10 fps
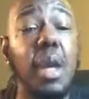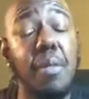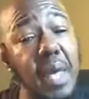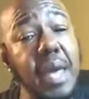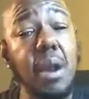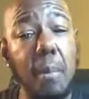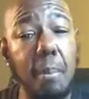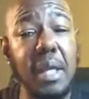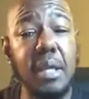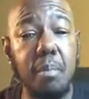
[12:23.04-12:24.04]
They are
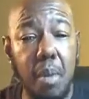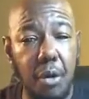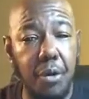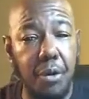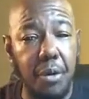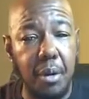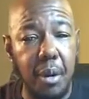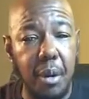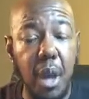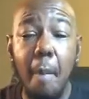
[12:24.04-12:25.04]
being murdered,
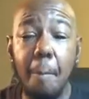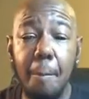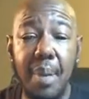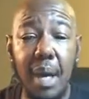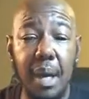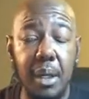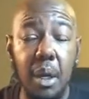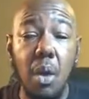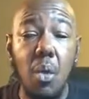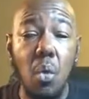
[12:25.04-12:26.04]
but
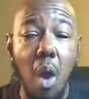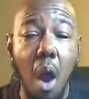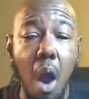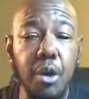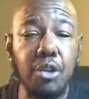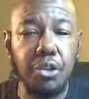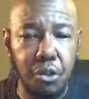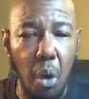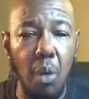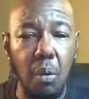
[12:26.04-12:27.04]
our
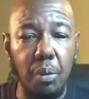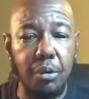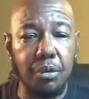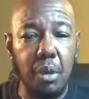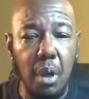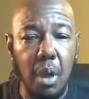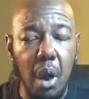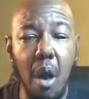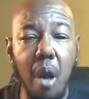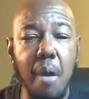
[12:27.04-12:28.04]
souls,
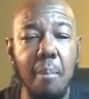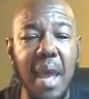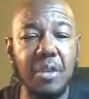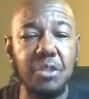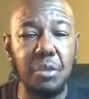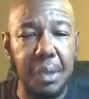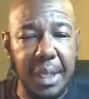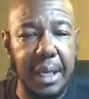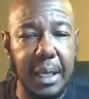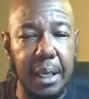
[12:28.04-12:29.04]
our
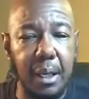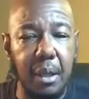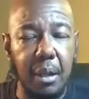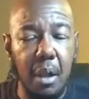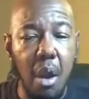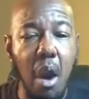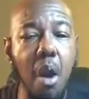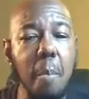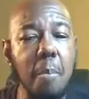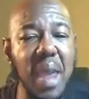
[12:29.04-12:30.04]
masculinity,
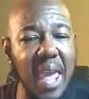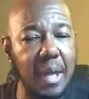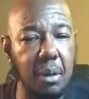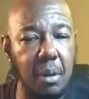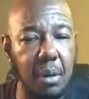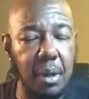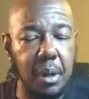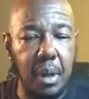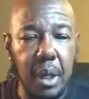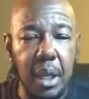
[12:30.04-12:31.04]
our manhood
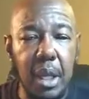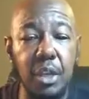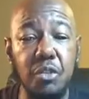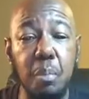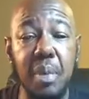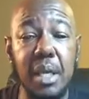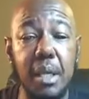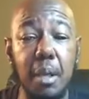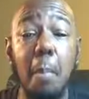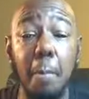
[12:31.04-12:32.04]
is
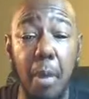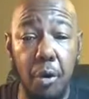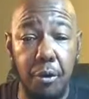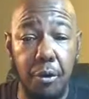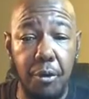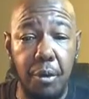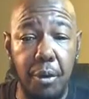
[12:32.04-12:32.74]
being murdered.